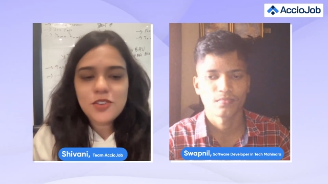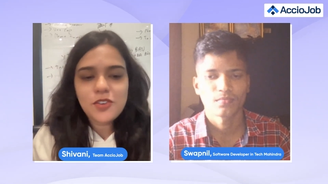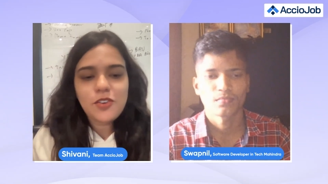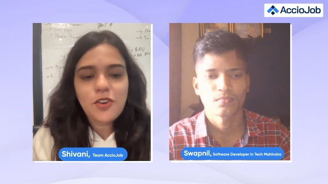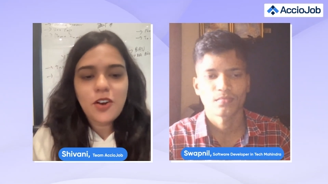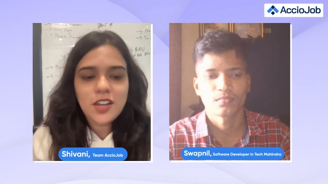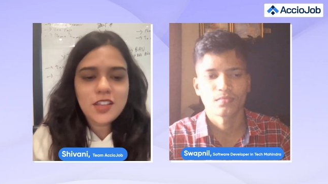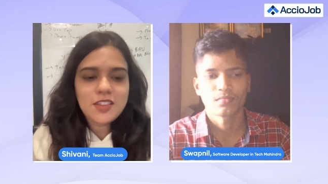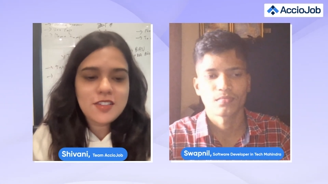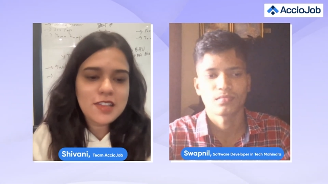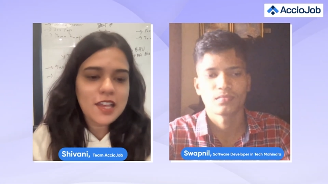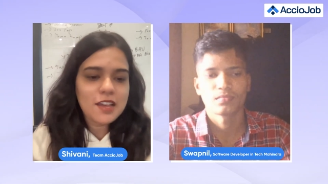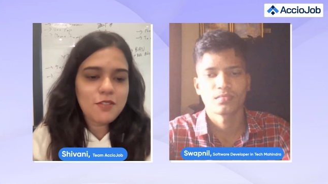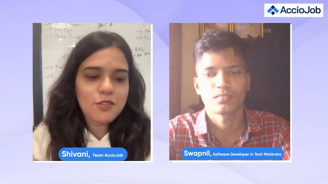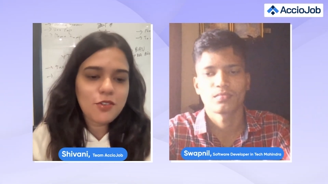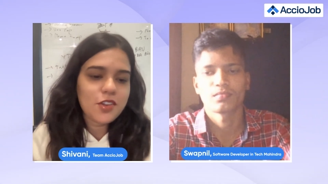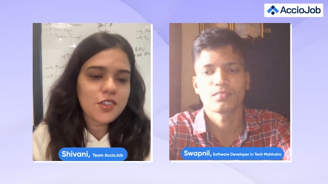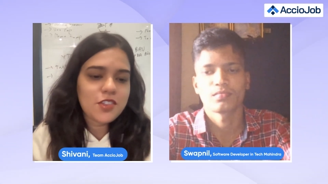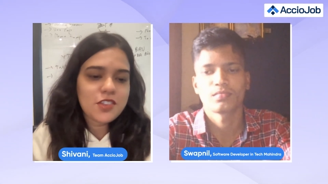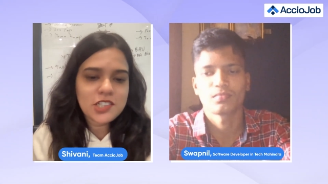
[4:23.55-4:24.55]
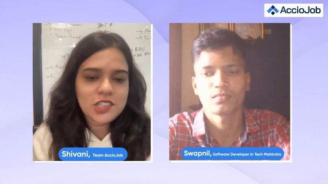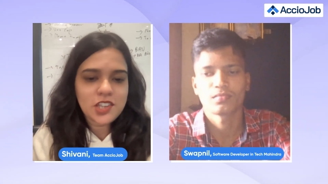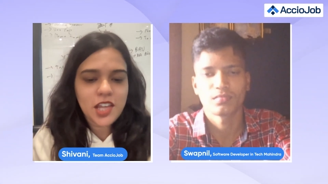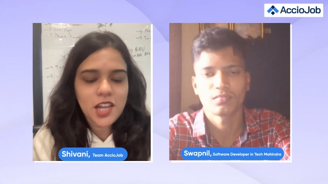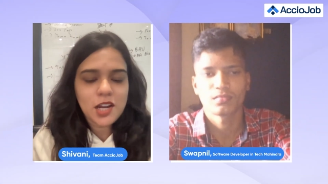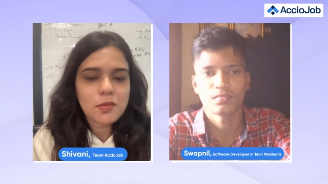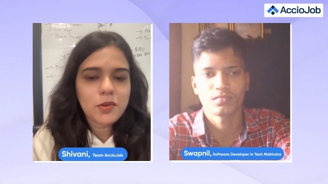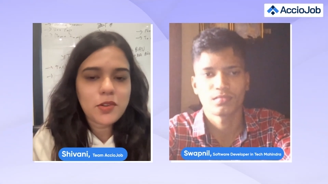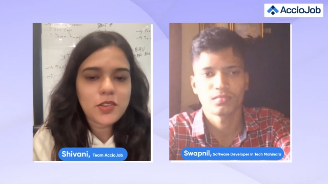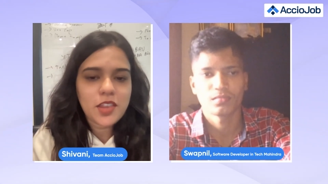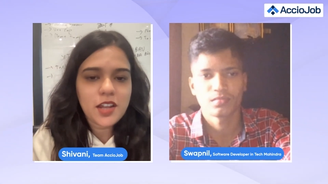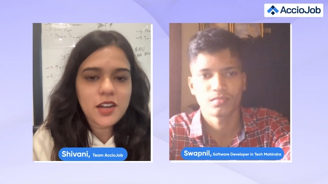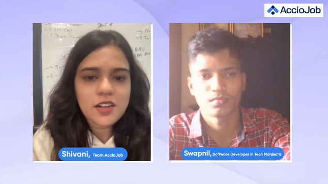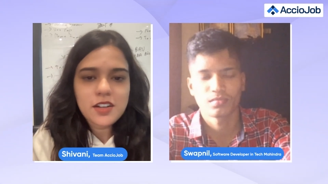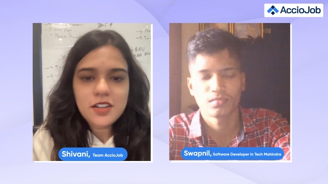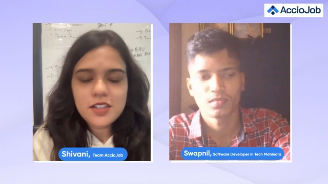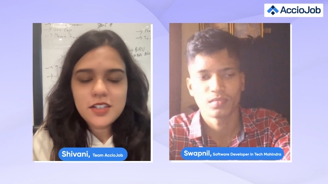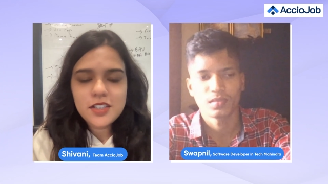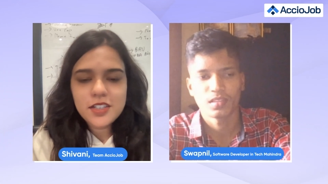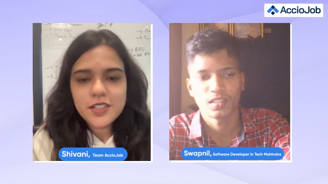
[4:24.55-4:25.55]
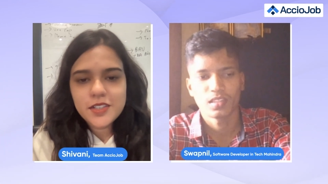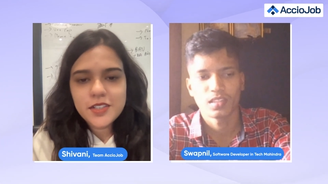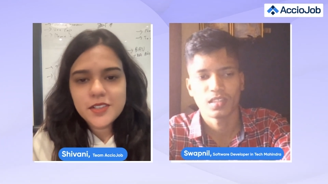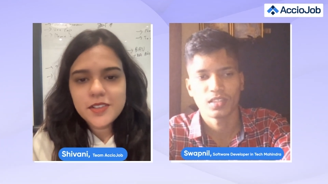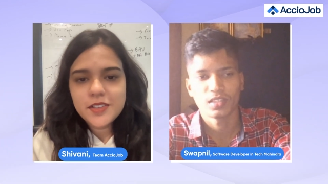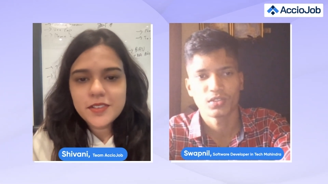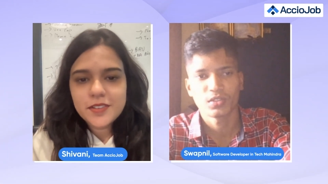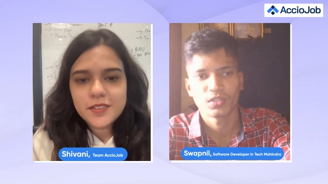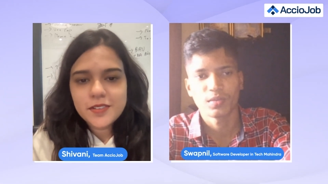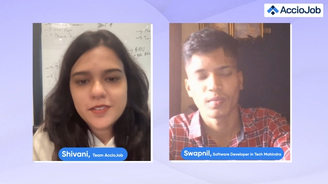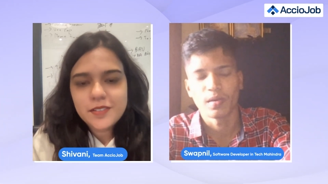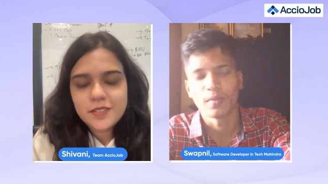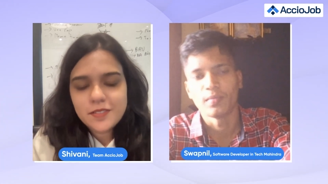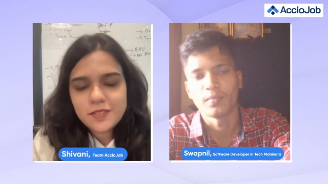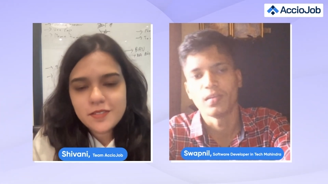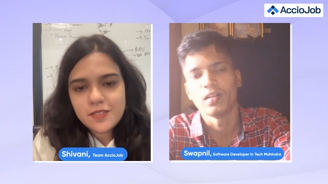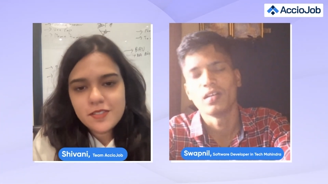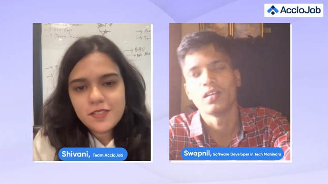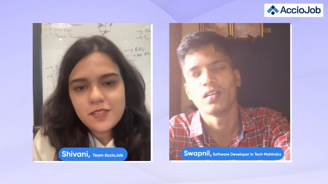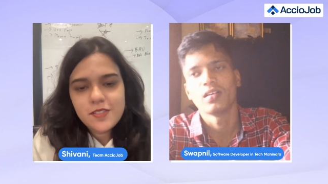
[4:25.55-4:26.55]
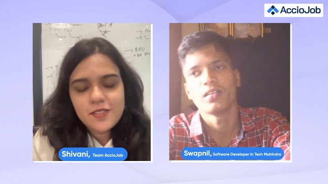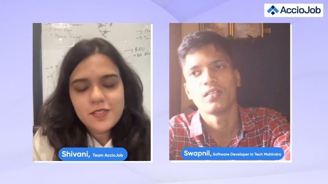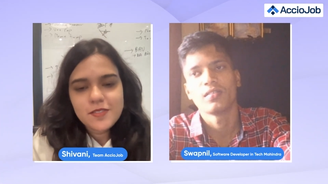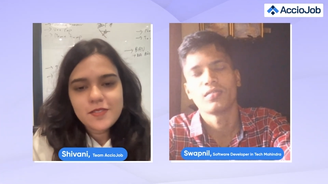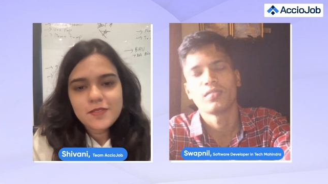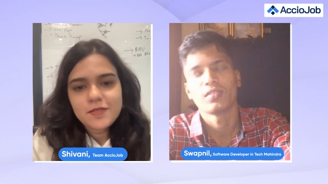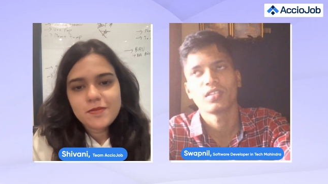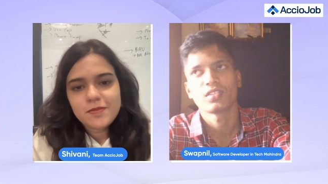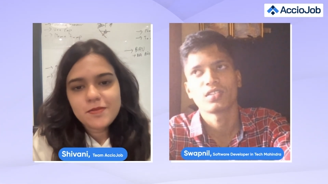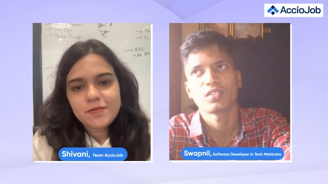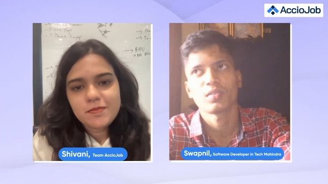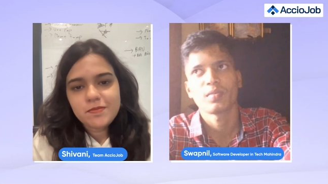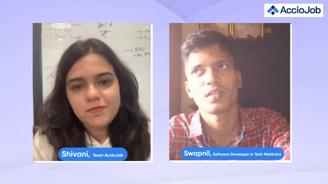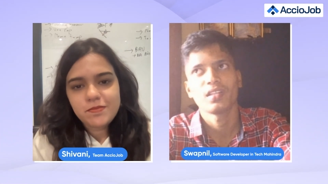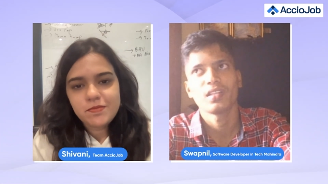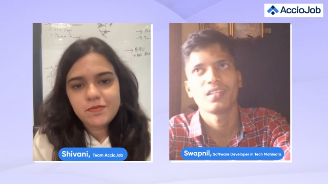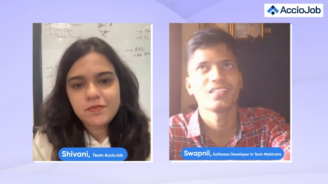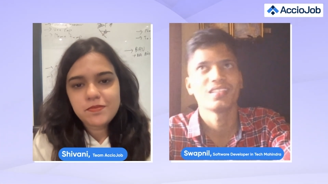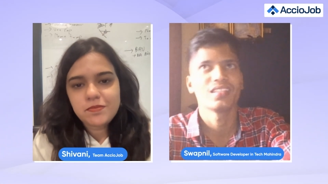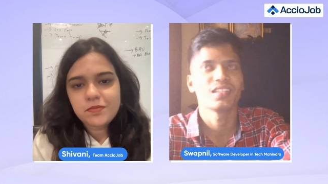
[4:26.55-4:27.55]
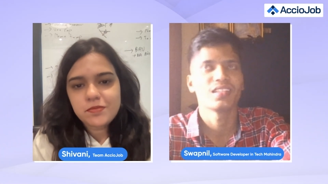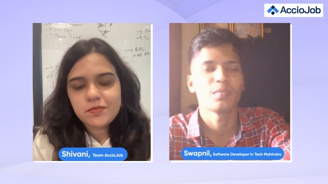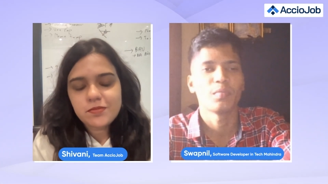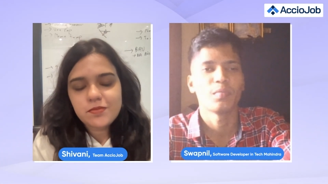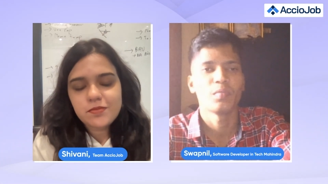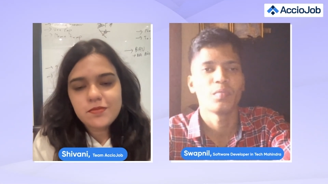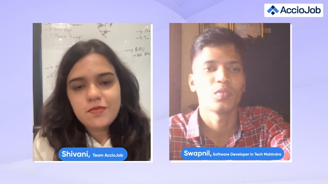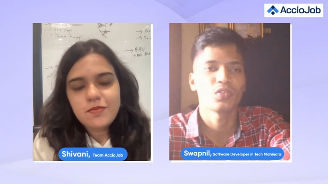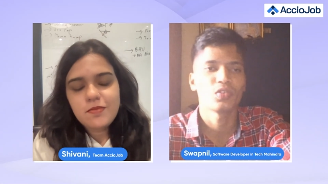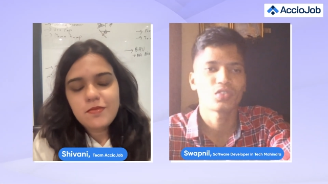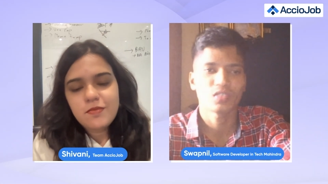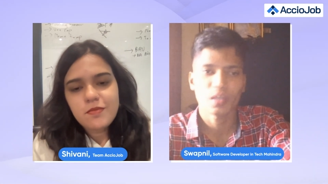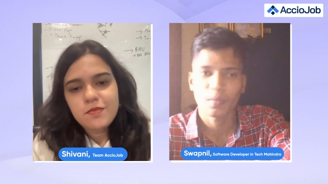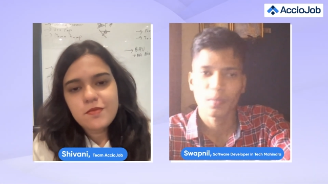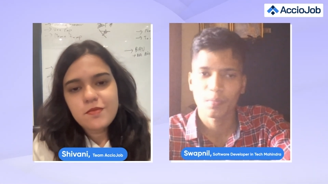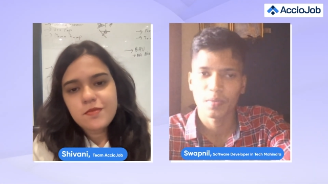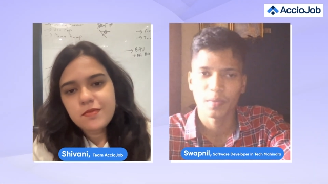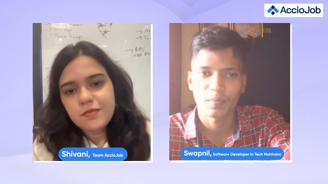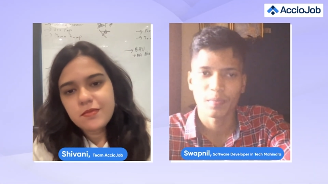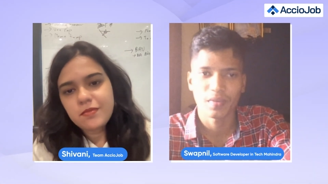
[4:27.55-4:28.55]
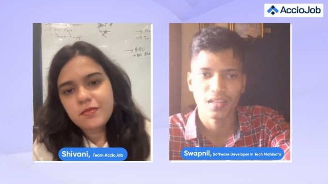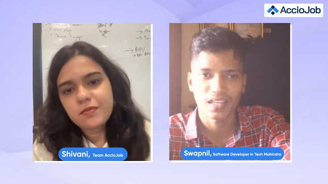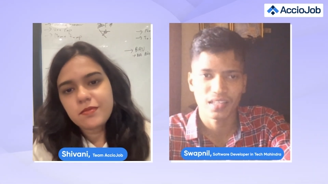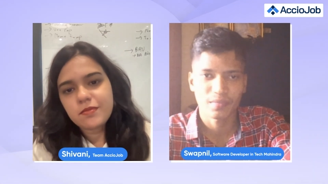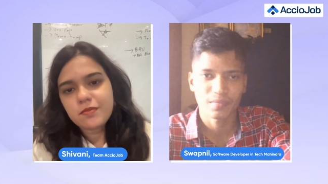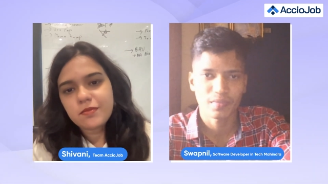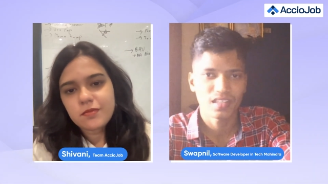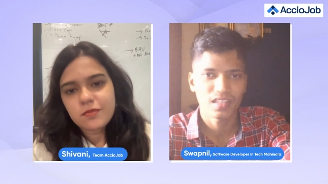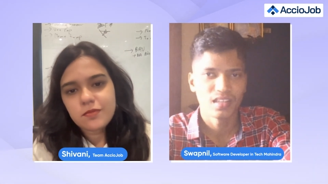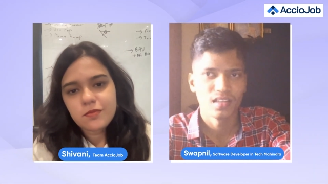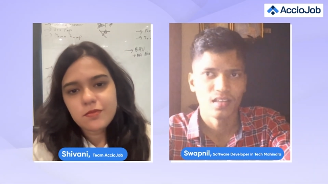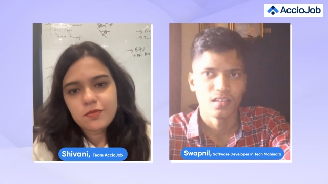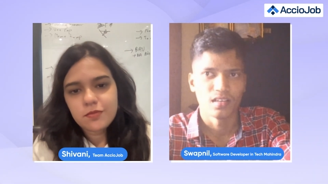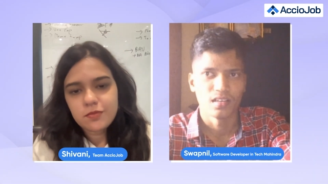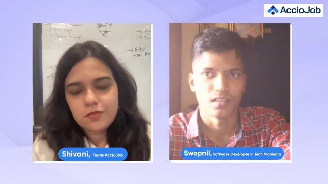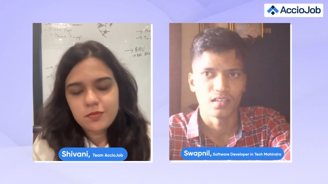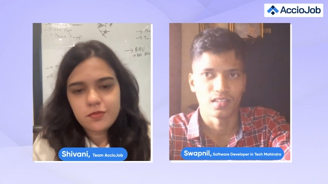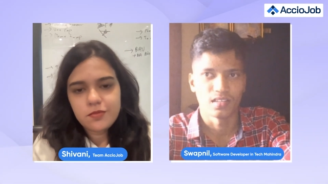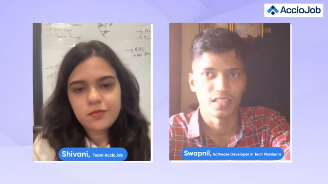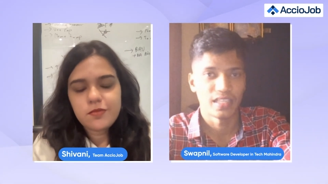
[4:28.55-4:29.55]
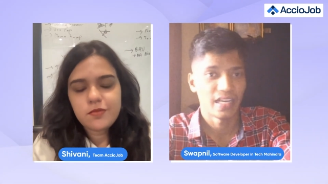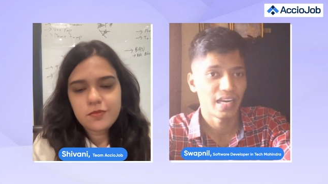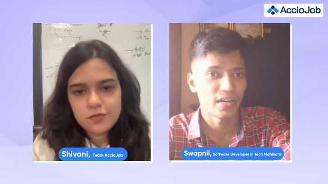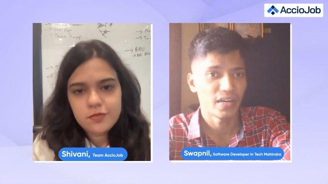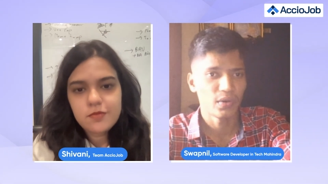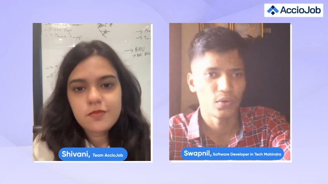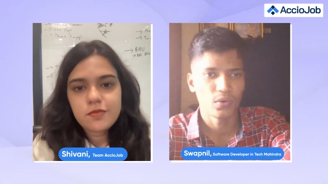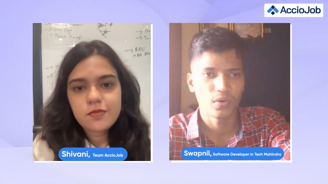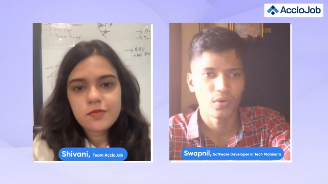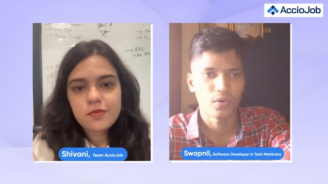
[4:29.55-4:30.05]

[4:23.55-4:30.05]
Speaker 1: your college life? You can just share about that.
Speaker 2: Sure, ma'am. Uh, first of all, uh, most of people like me, uh, they had no